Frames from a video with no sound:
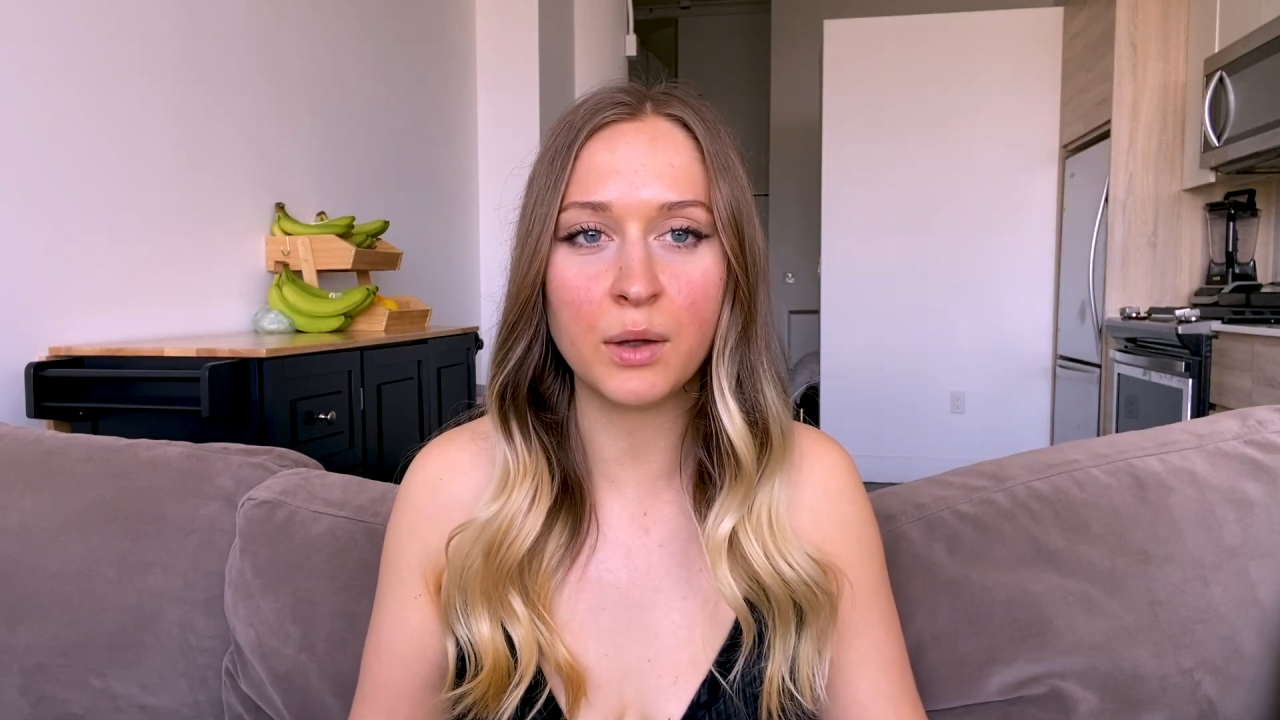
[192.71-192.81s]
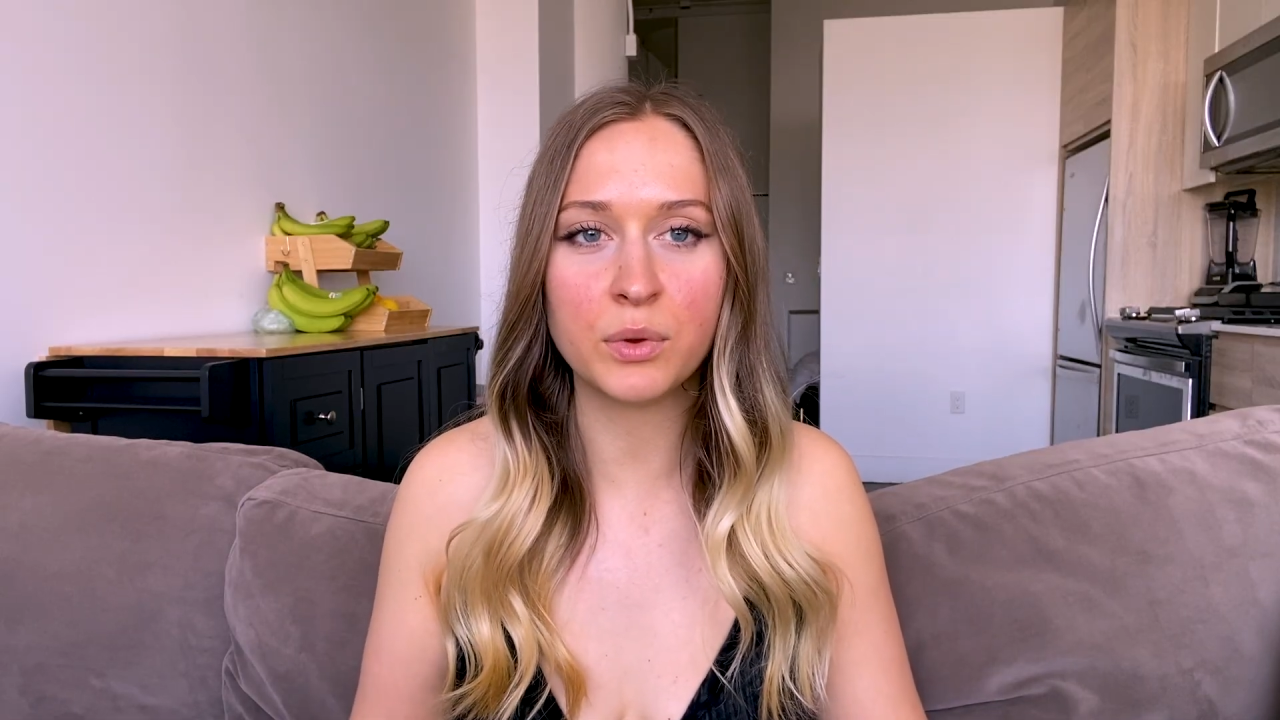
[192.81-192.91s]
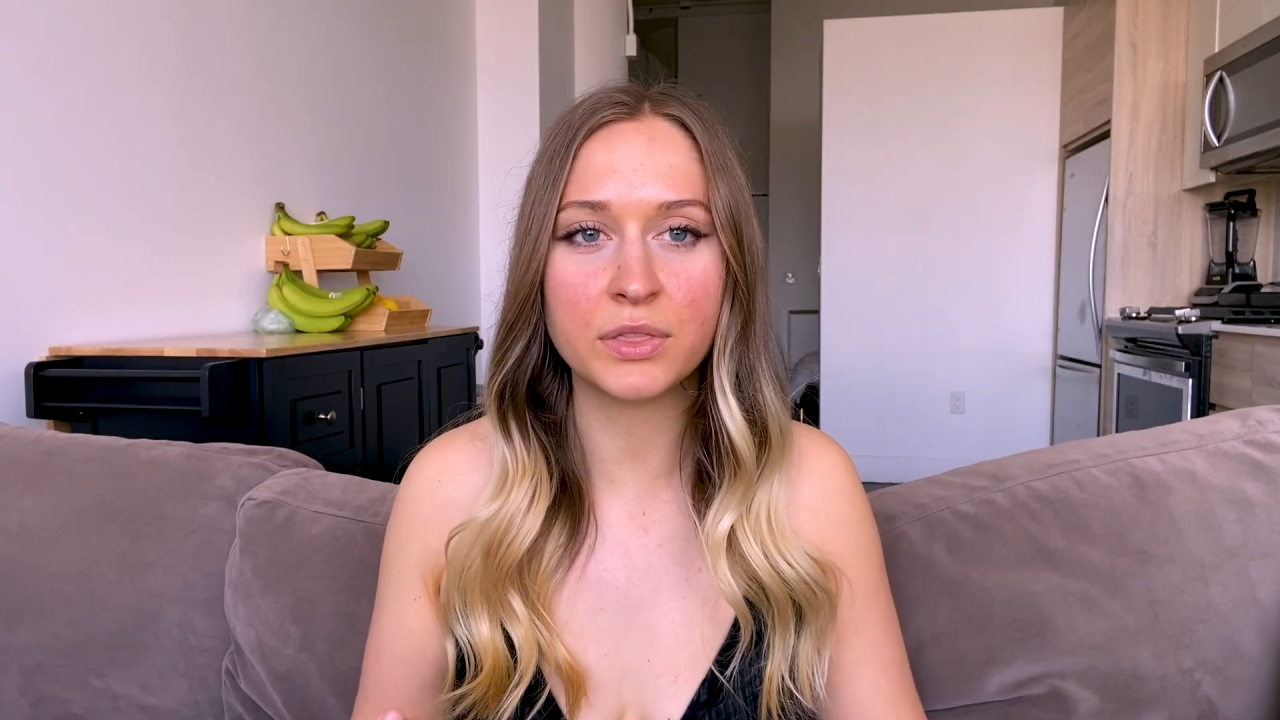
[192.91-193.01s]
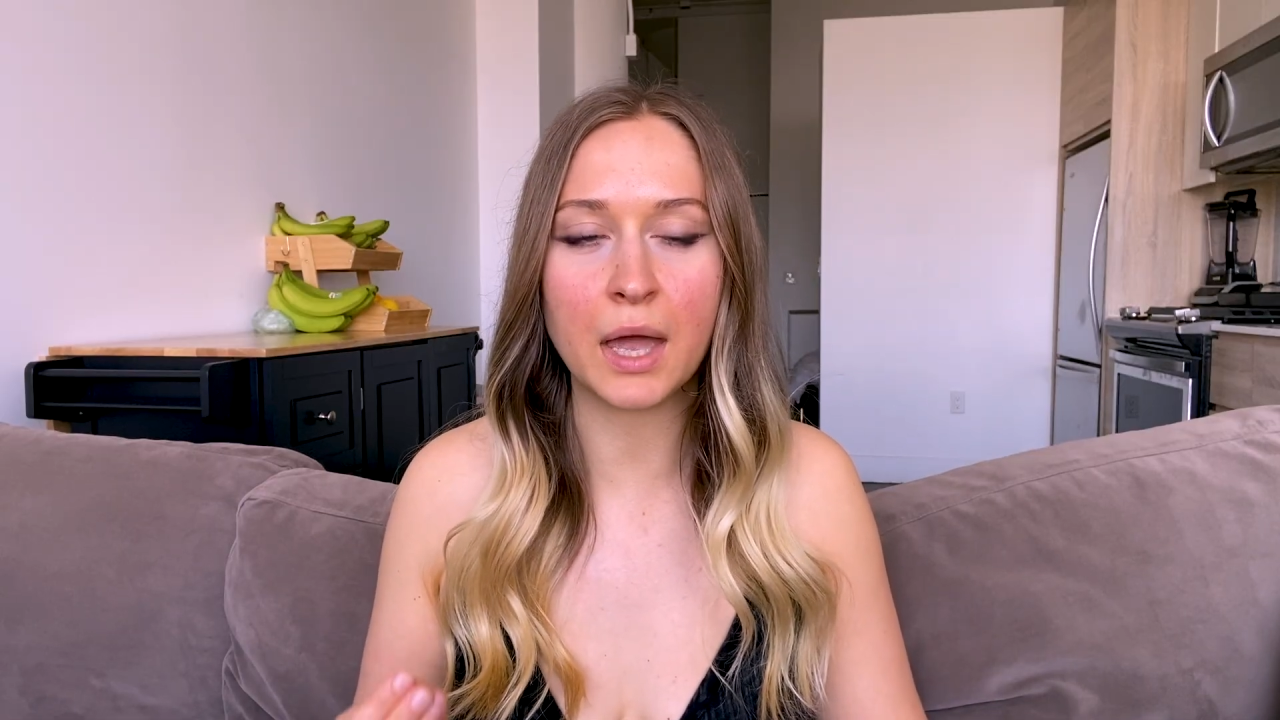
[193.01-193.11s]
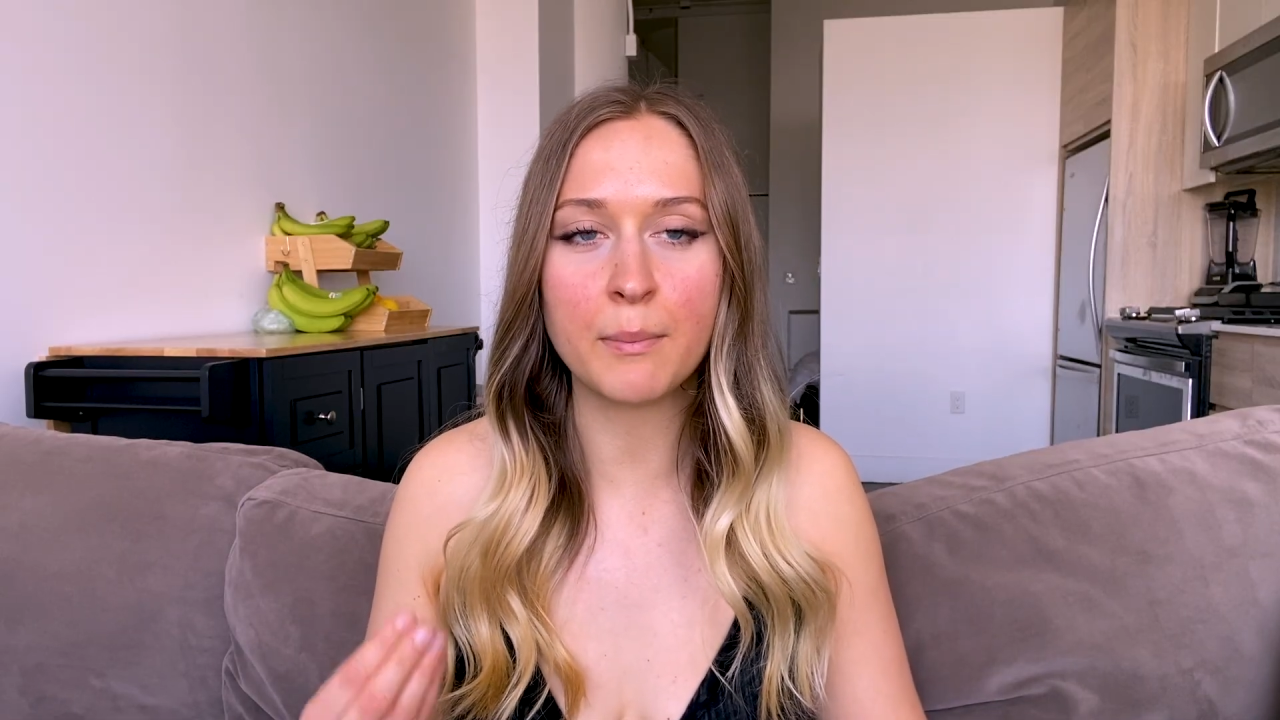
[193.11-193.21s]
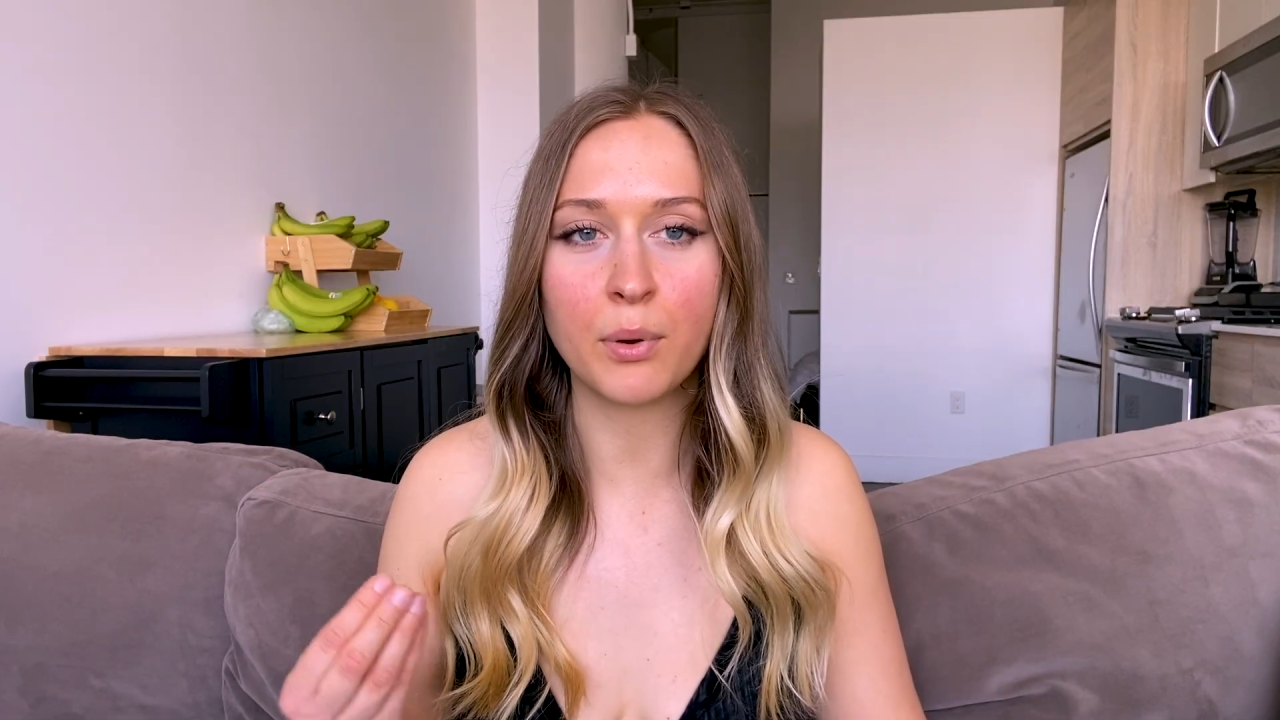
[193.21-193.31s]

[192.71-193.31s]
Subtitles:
with that